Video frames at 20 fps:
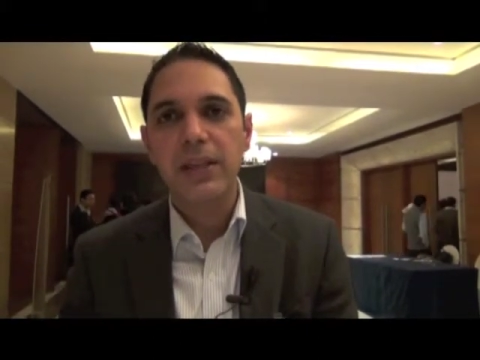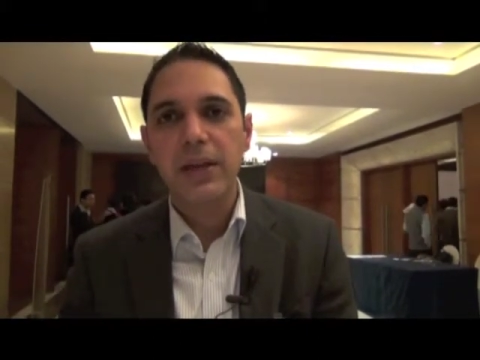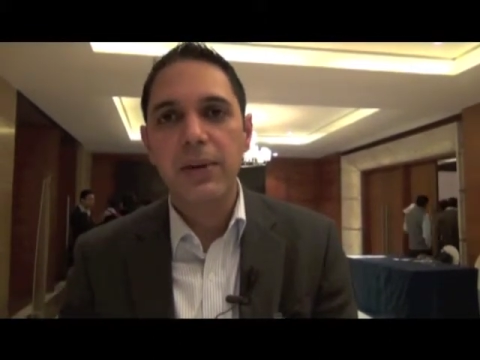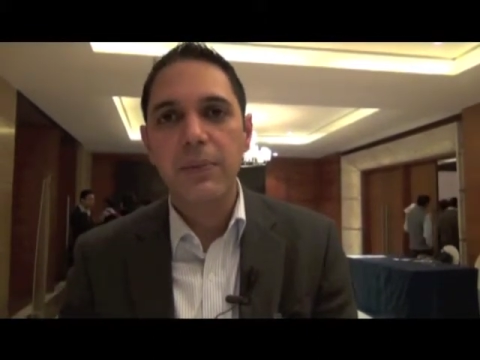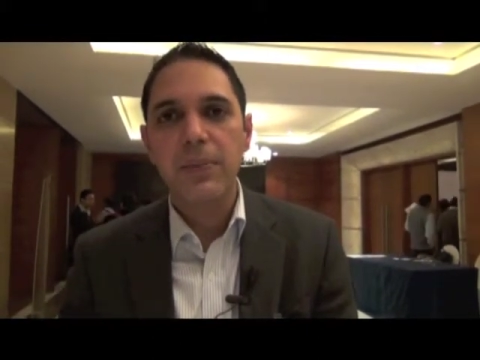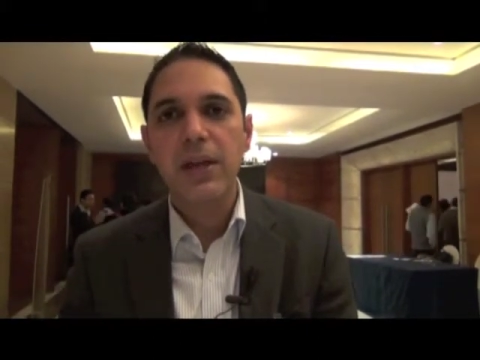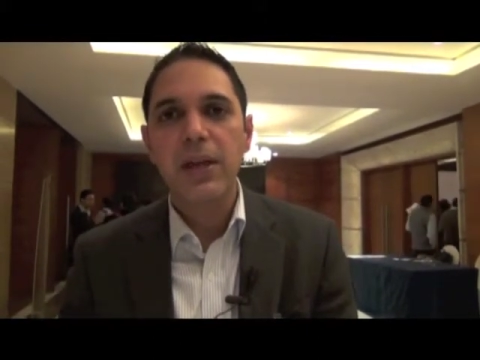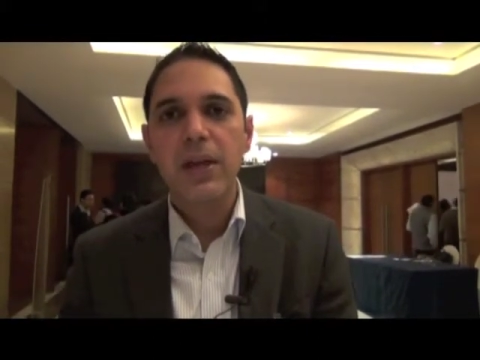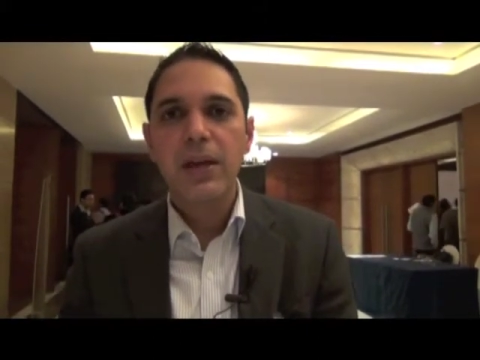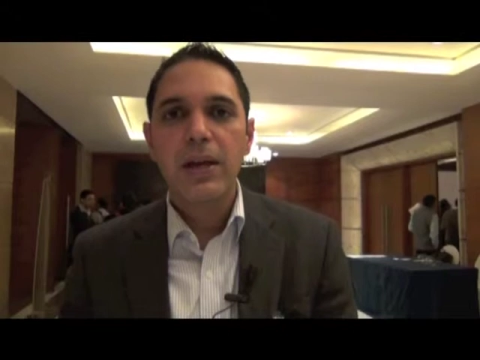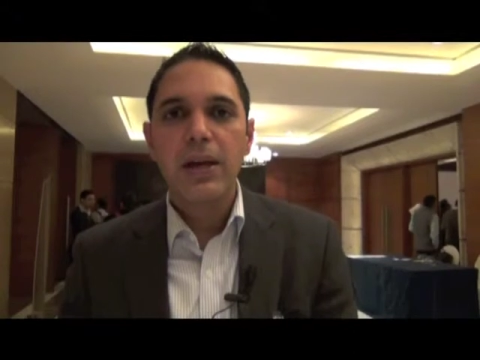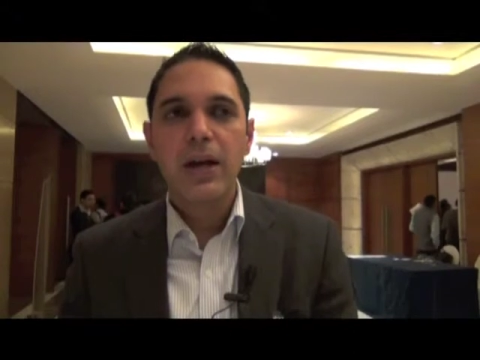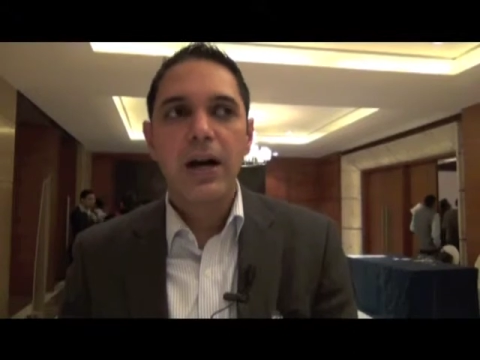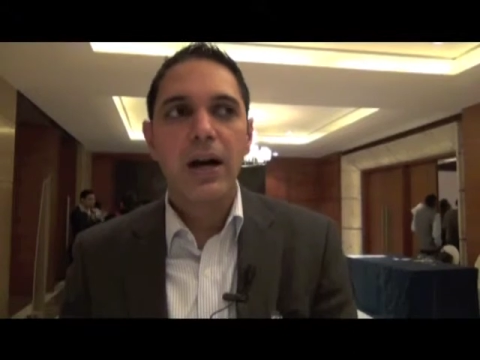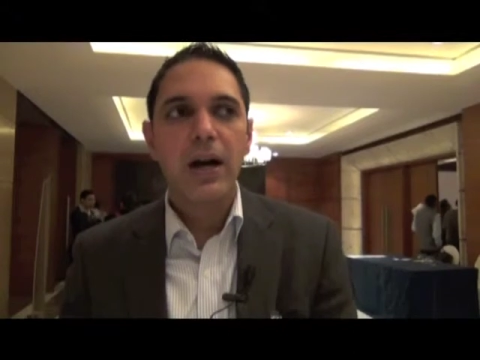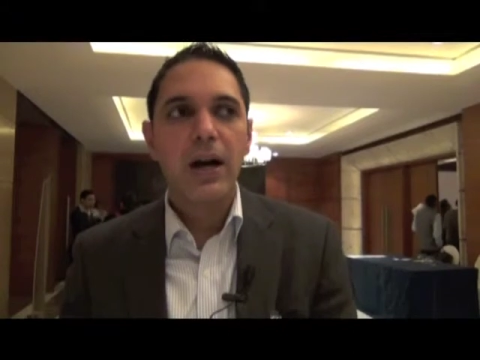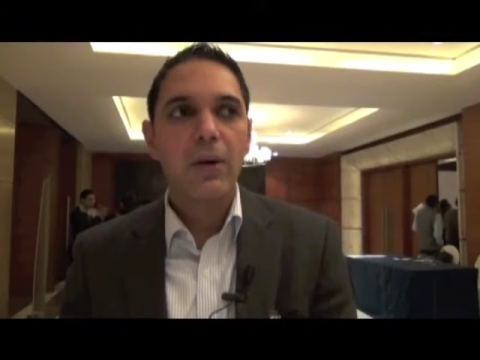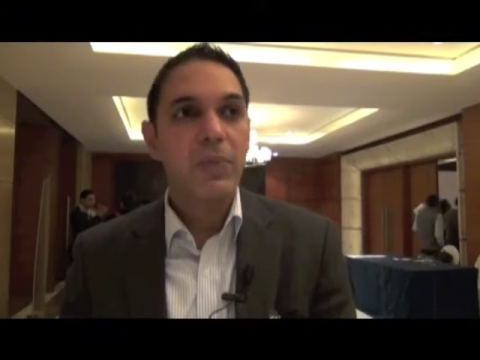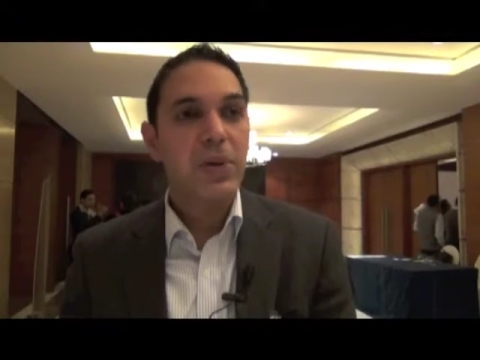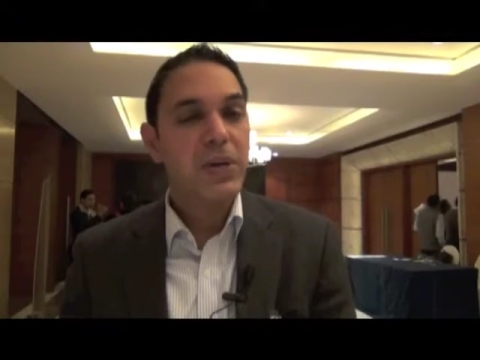them,
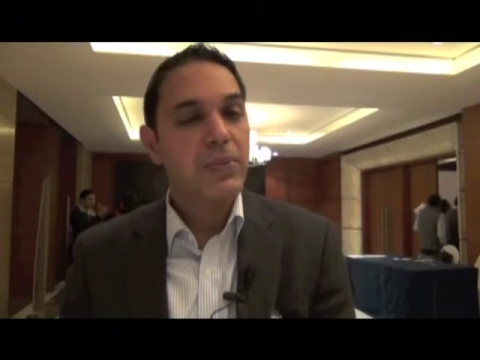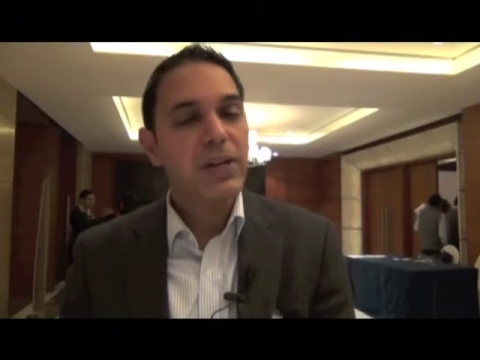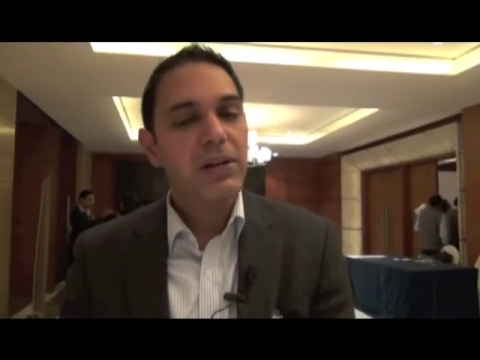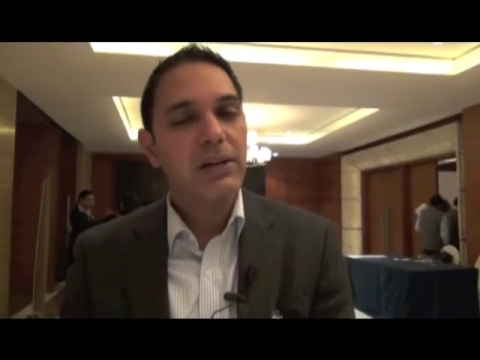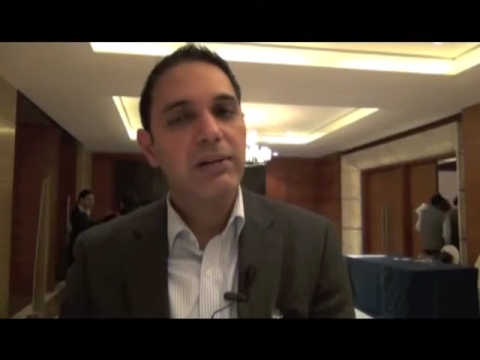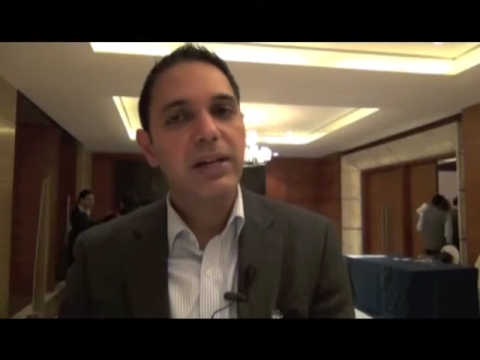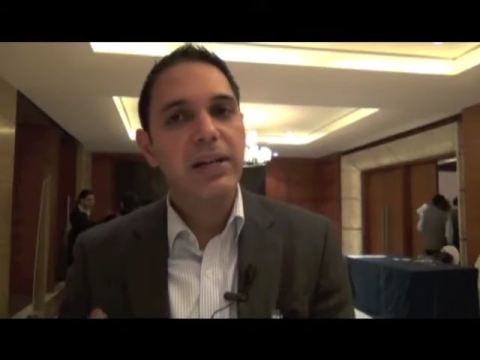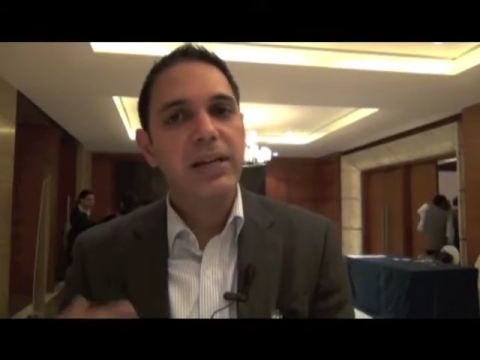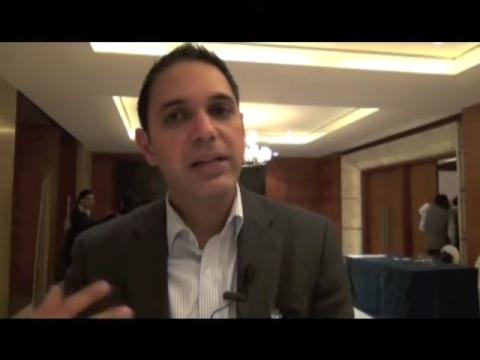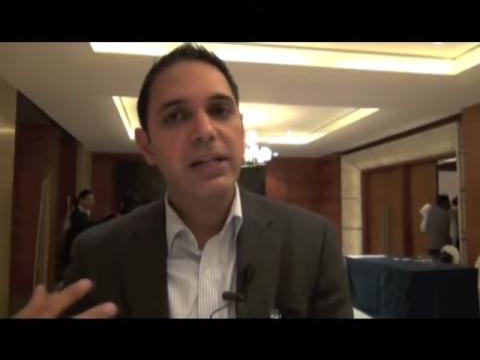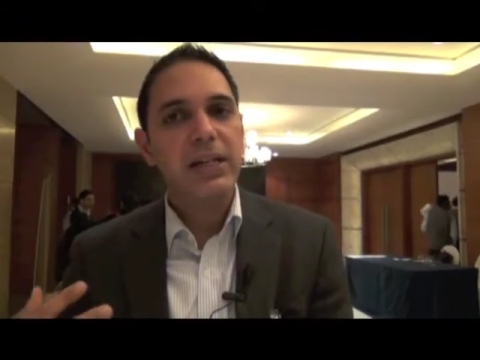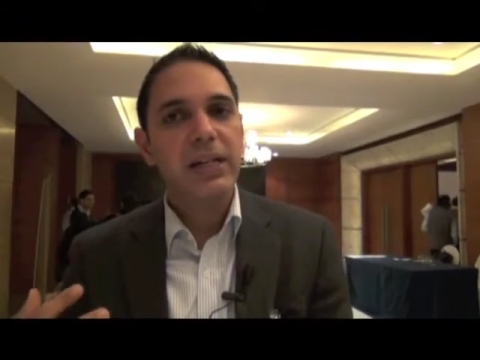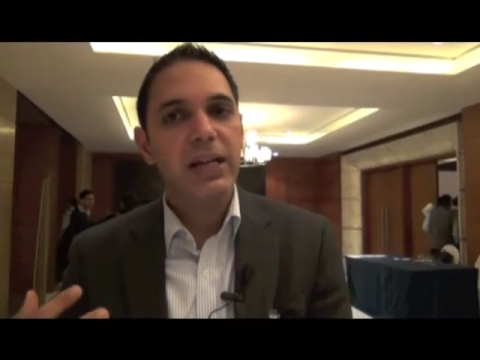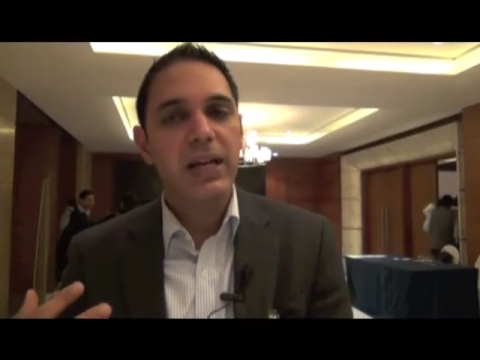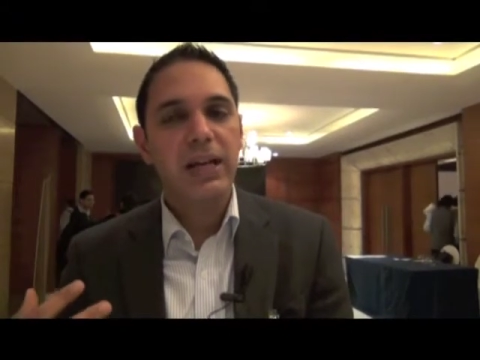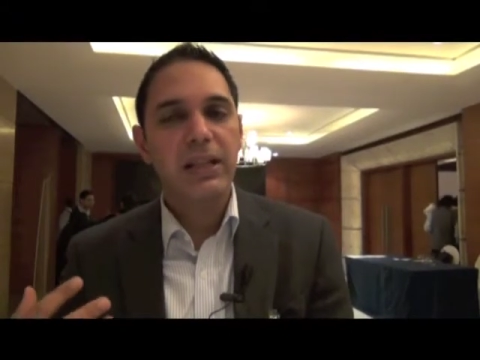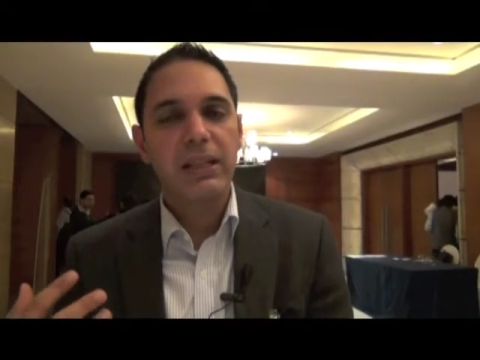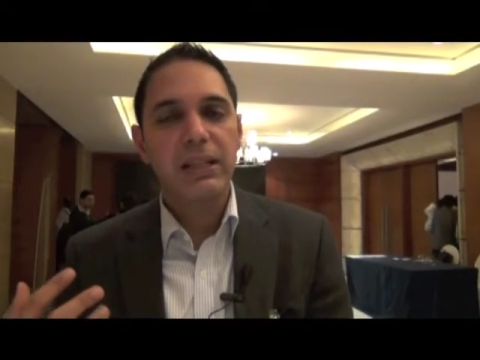maybe creating